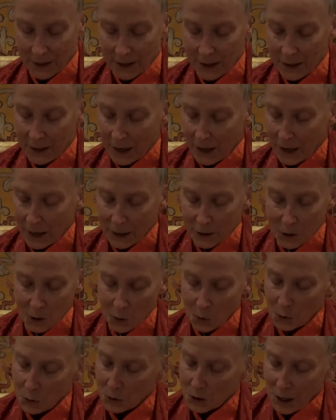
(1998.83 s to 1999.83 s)
and had
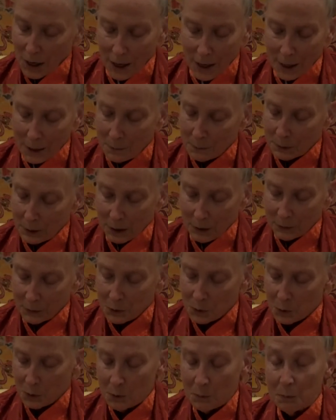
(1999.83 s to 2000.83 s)
no time left
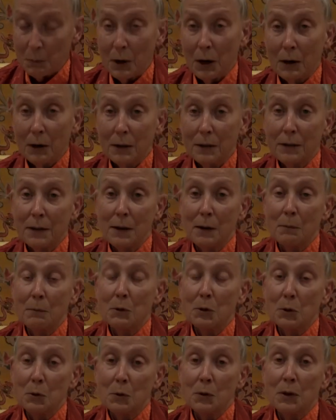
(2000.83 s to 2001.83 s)
to impart them
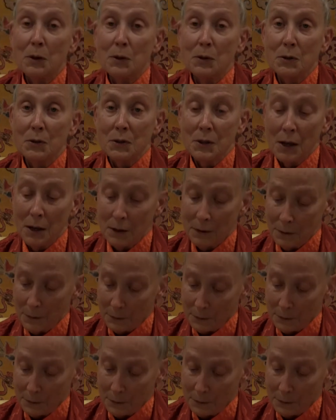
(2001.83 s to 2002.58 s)
to his son.